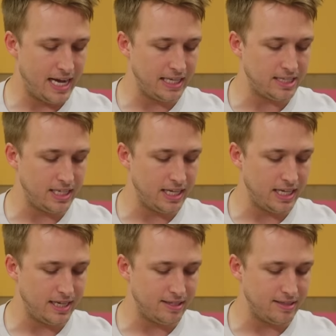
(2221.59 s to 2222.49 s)

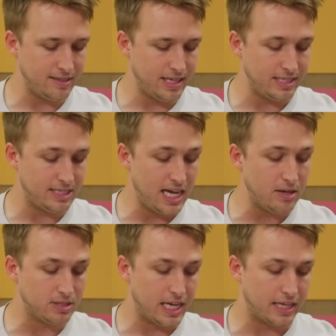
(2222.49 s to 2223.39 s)
it
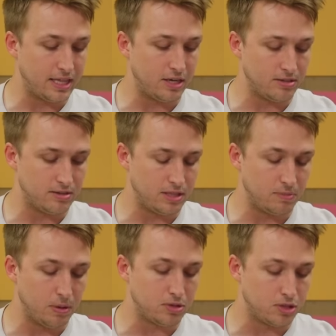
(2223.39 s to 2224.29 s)
sounds like they're
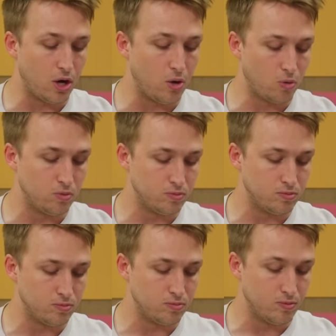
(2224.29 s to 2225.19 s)
both so
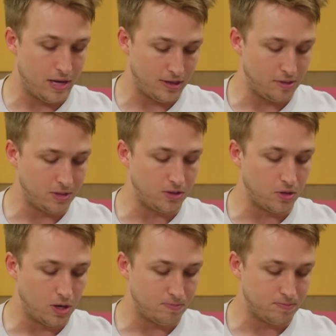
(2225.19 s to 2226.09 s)
wealthy. When you
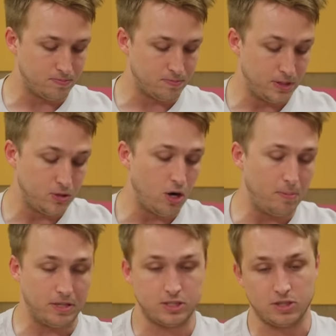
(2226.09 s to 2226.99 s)
grow
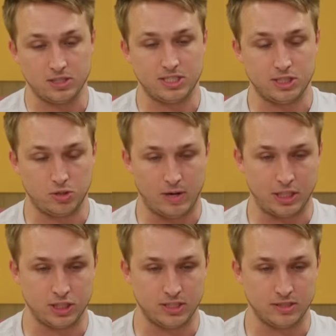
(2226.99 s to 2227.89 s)
up in a certain
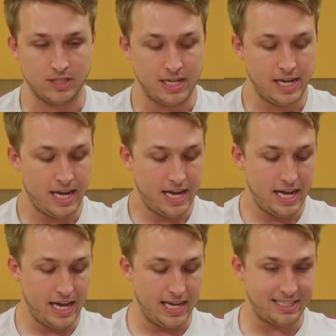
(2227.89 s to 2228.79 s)
situation,
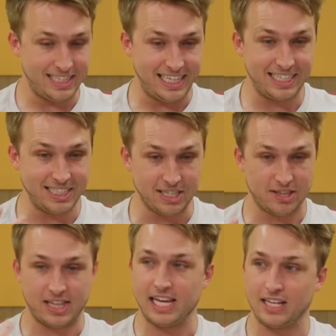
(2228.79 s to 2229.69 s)
it's easy to
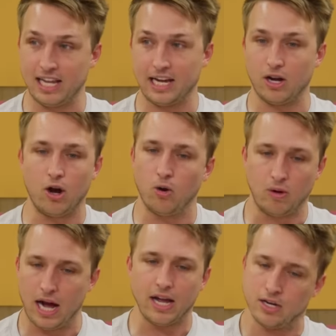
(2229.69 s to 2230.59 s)
think like,
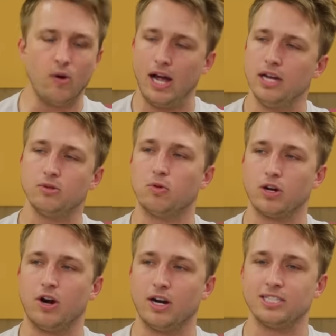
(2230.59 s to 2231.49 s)
oh, I had to
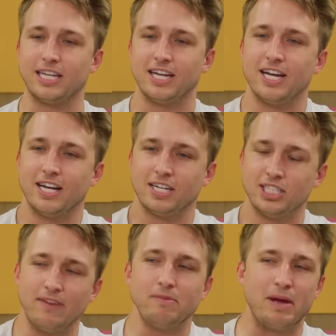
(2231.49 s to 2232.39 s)
work hard. It's like, because
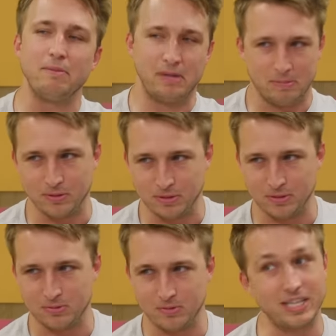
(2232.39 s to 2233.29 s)
you haven't met people
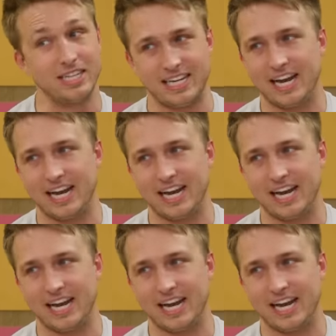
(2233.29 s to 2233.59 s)
who really